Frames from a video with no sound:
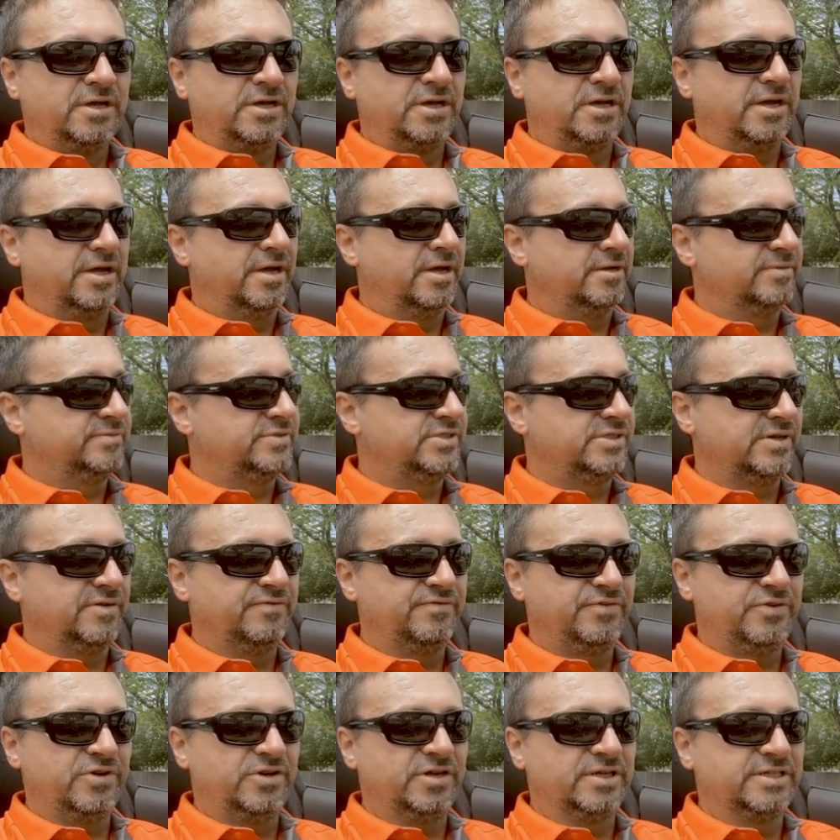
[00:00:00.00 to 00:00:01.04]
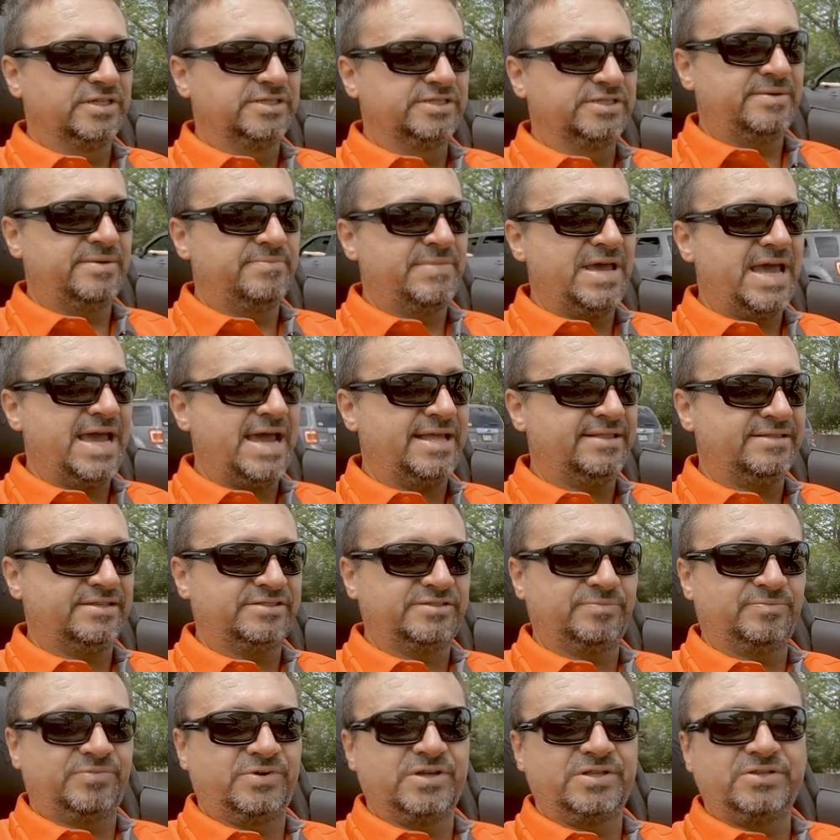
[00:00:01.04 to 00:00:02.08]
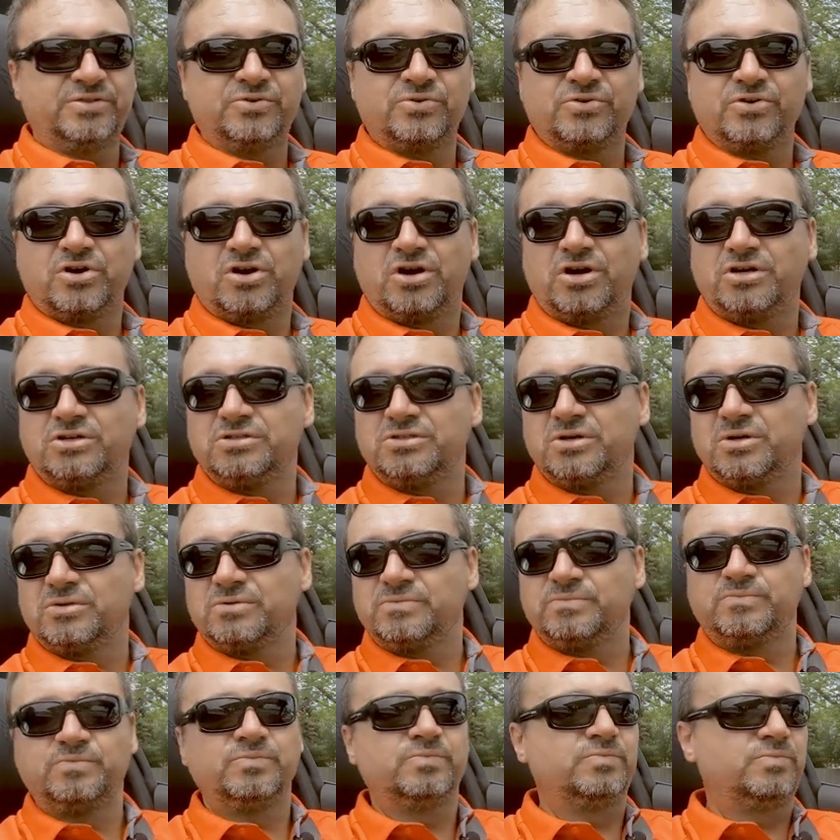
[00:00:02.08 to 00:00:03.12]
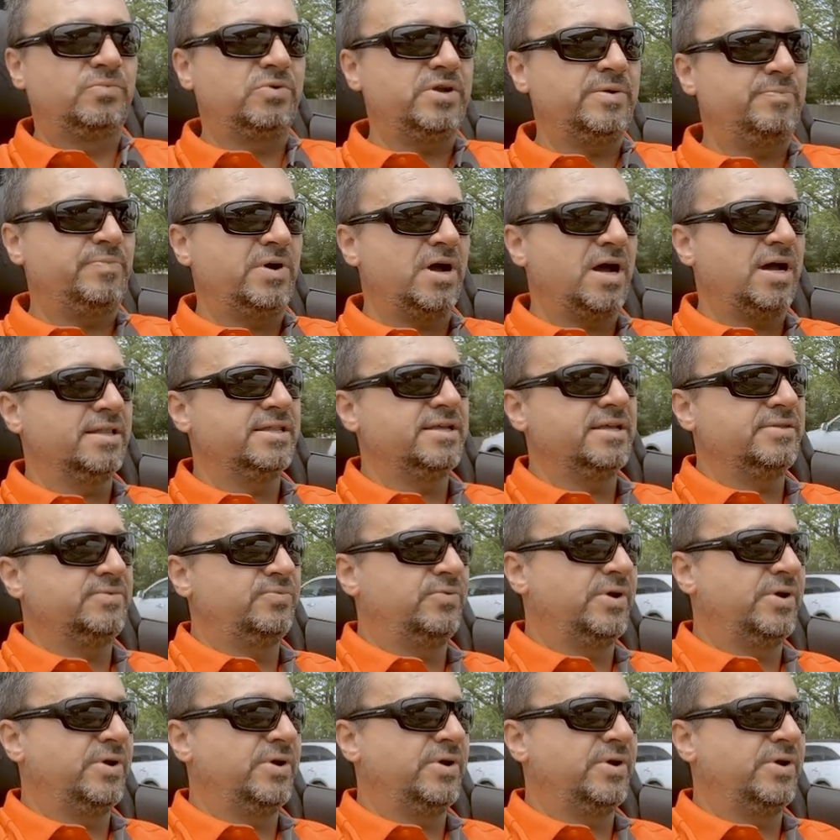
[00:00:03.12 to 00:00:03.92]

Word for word: um, some of you are going to matt it's a brand new car don't rip on it